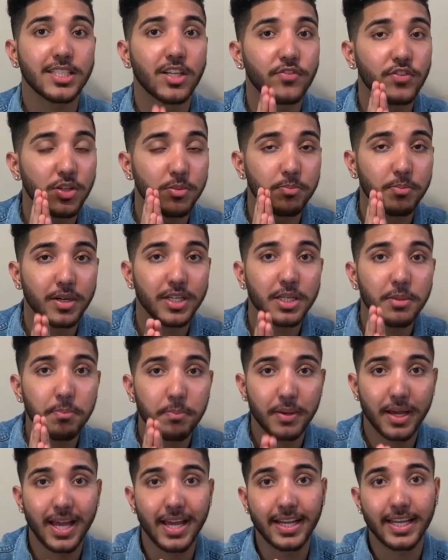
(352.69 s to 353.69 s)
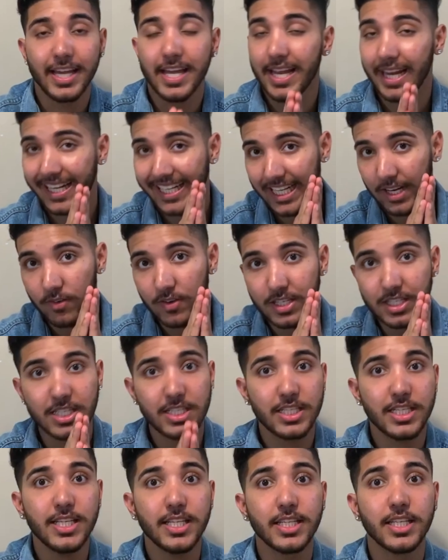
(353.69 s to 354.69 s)
of your money back,
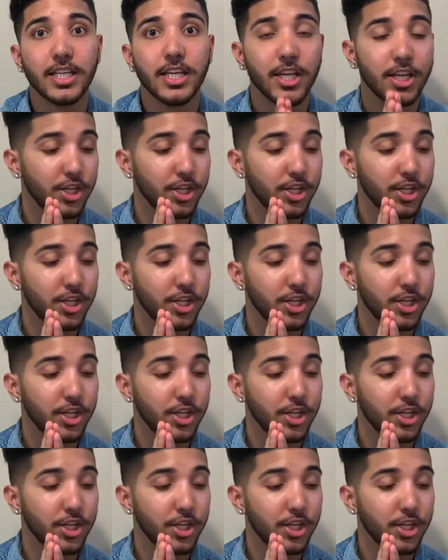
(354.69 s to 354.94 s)
guaranteed,